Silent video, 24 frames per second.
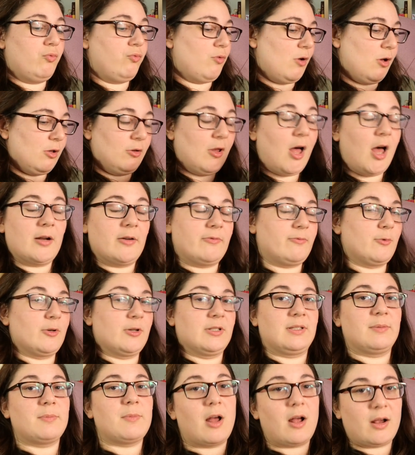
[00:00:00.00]
a lot of
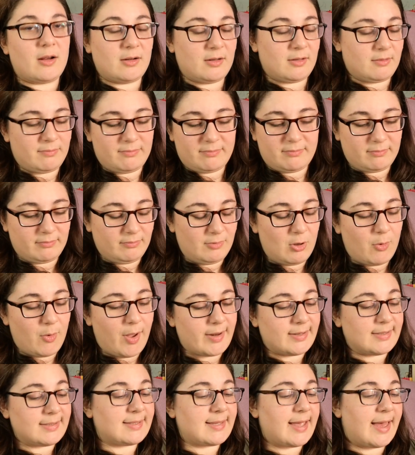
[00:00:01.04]
words I'm not gonna know how
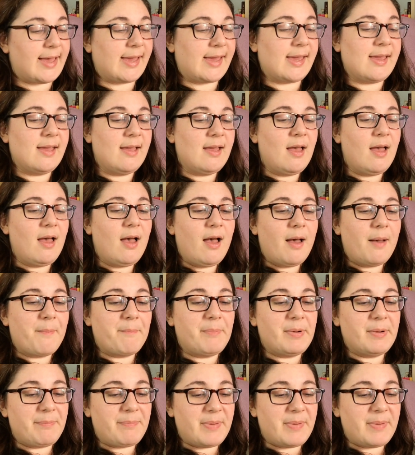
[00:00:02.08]
to say, but